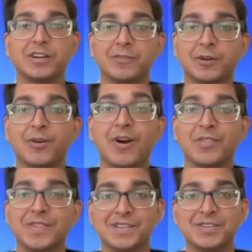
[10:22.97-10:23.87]
for
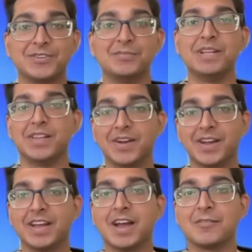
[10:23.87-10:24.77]
growth that you should be
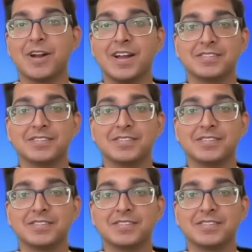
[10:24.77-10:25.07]
looking at, right?